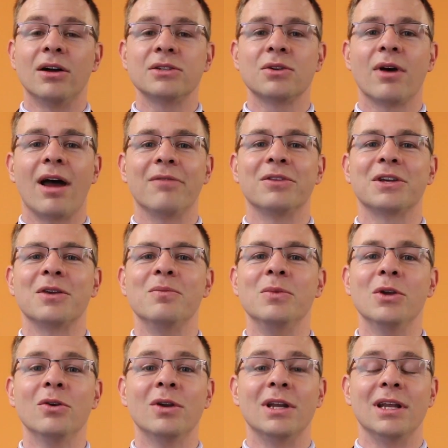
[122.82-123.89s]
also have the
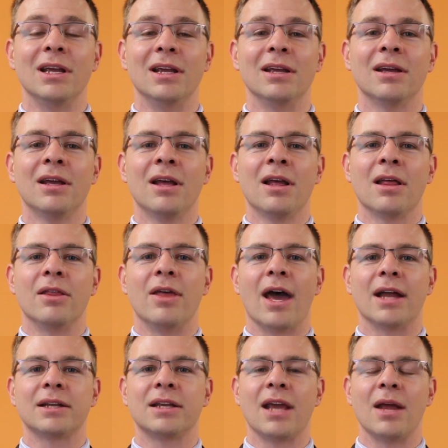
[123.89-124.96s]
community
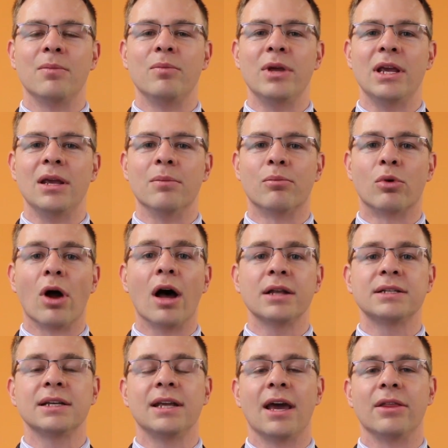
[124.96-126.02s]
that can be
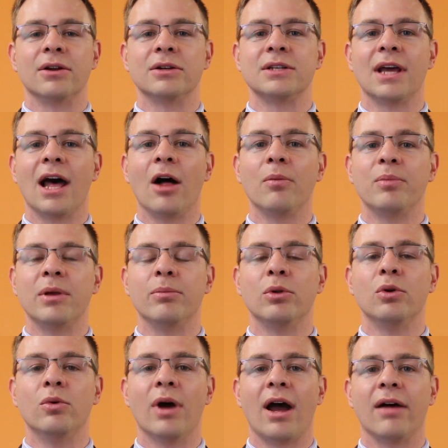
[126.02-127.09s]
brought together to help
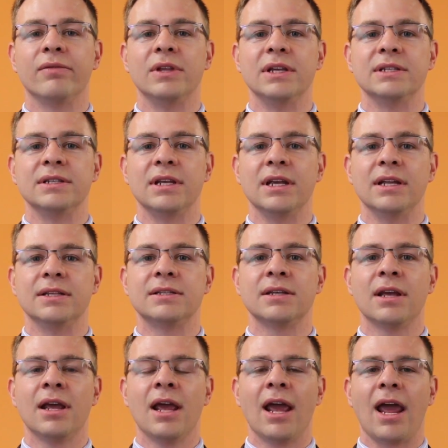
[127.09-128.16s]
people who have these
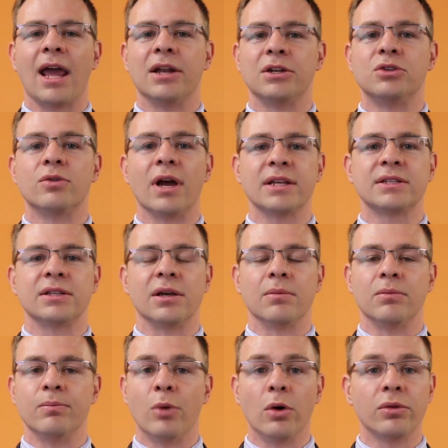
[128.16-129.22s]
needs and address
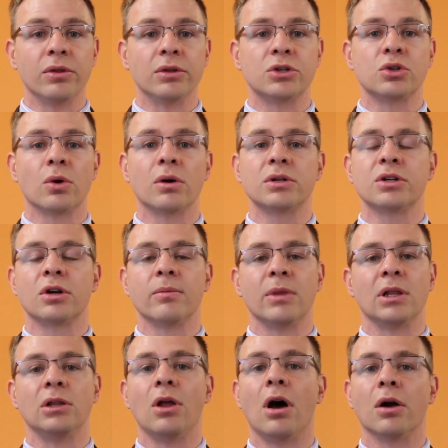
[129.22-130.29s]
them, both in the short term
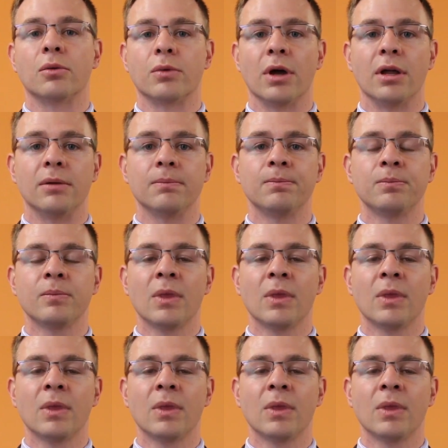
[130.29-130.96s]
and the long run.